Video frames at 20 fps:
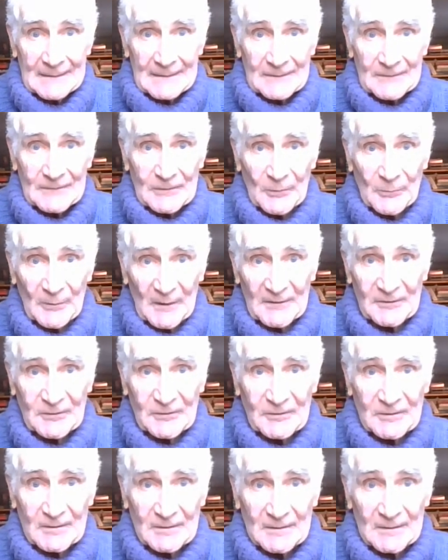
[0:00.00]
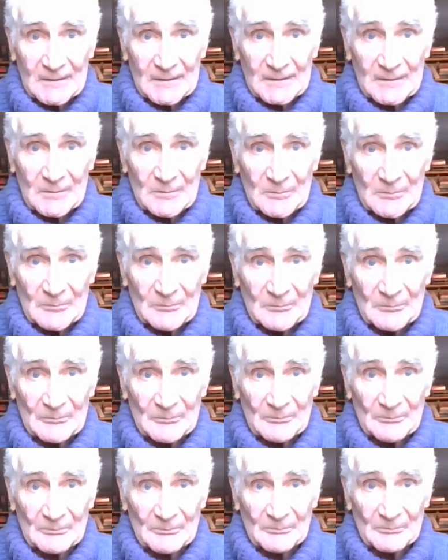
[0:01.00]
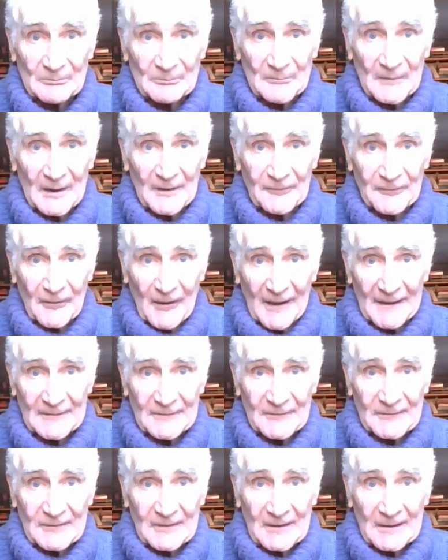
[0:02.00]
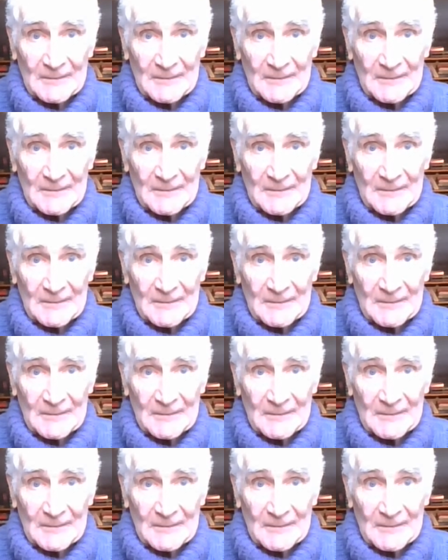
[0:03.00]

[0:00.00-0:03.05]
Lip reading: to wish my friends